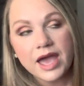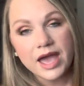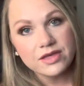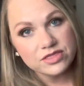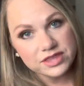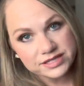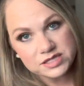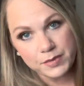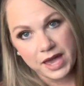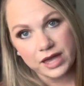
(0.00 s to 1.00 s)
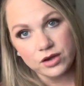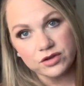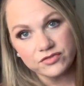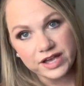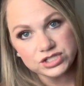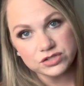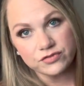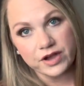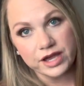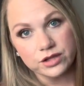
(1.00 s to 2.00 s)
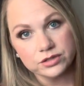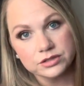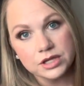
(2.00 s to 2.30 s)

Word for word: And this bag on Fashionphile,